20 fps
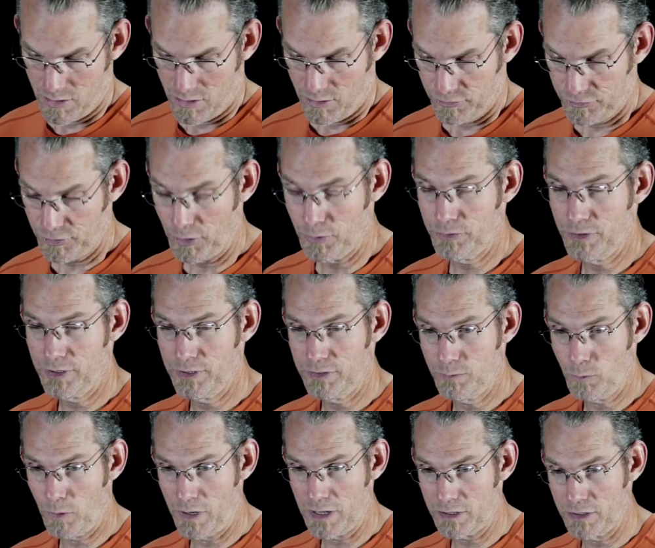So
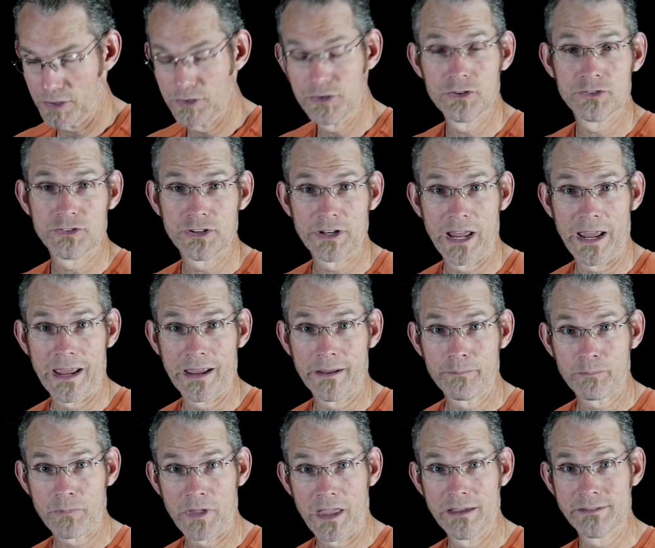what I'm going to do today
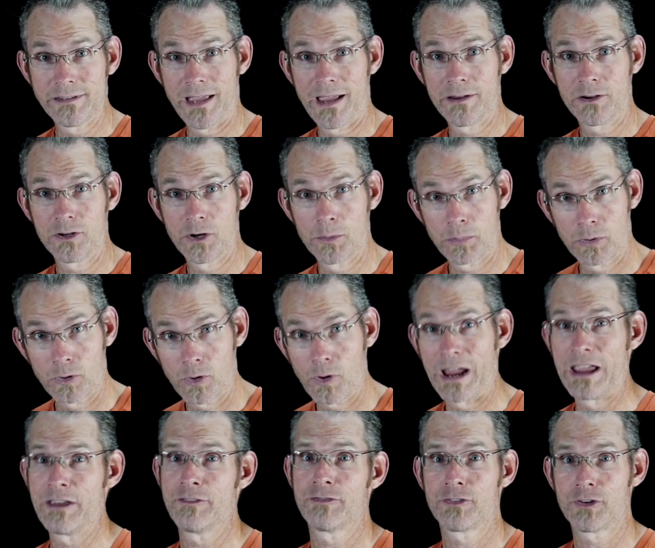is I'm going to
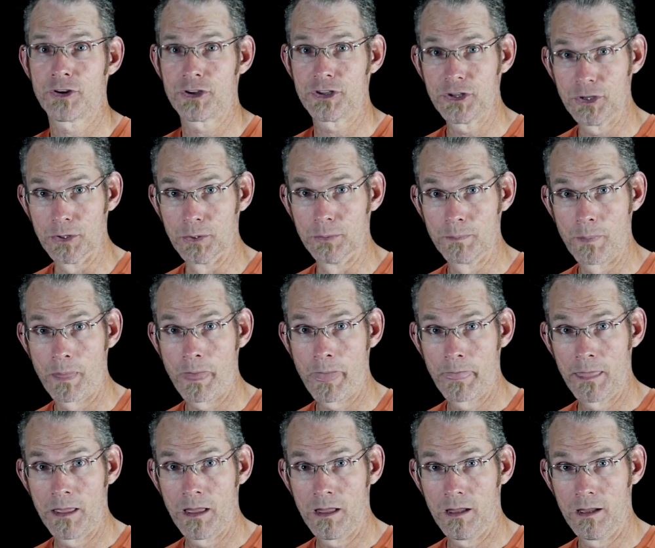pray for you
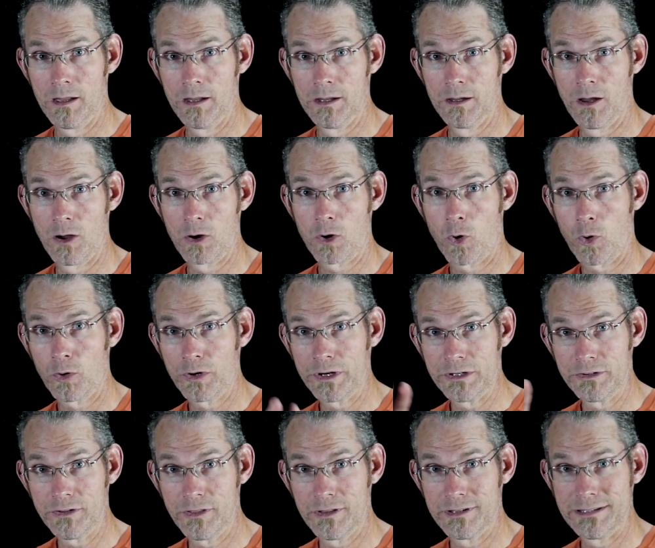
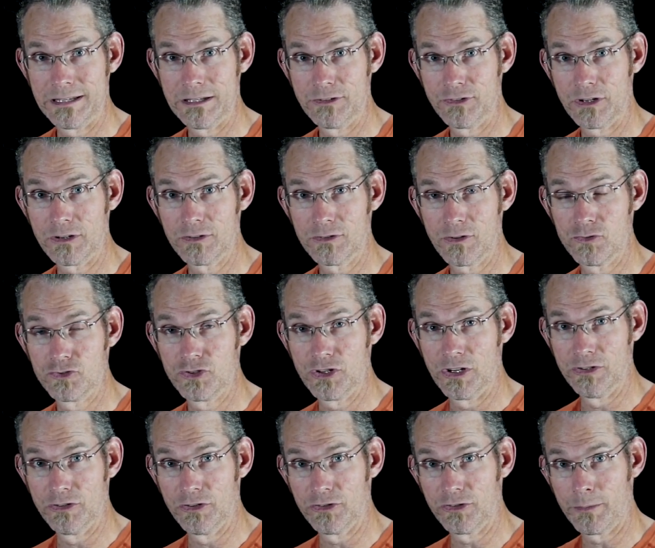according to the teachings of
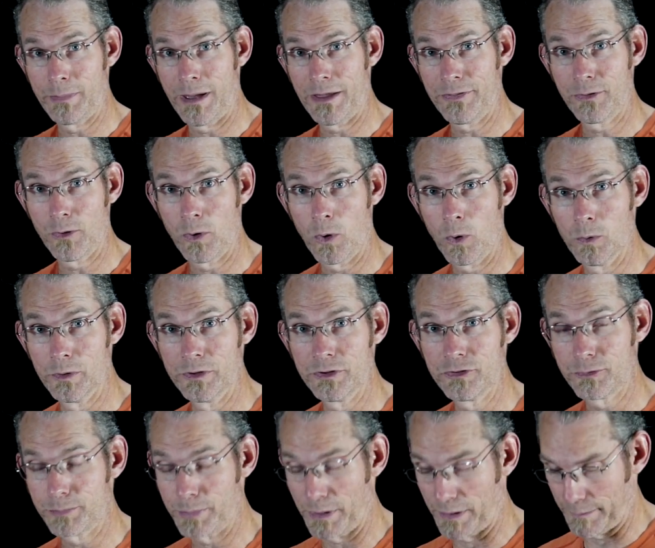Jesus about the Holy
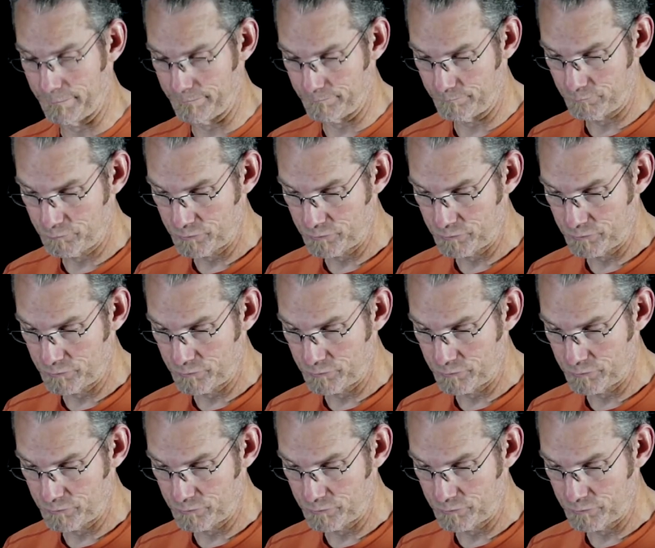Spirit.